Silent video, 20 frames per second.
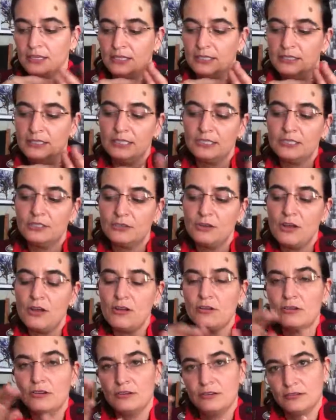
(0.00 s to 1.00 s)
6
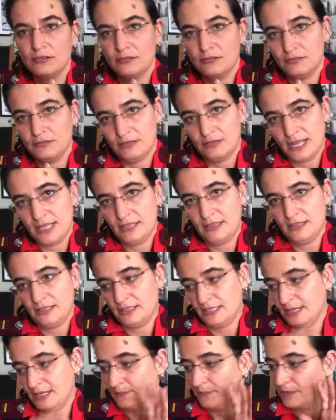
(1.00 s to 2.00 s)
o'clock,
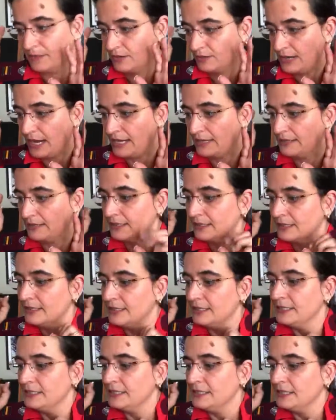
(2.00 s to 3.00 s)
8:30. Great.
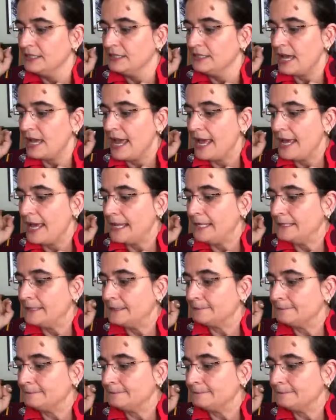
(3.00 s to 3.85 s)
And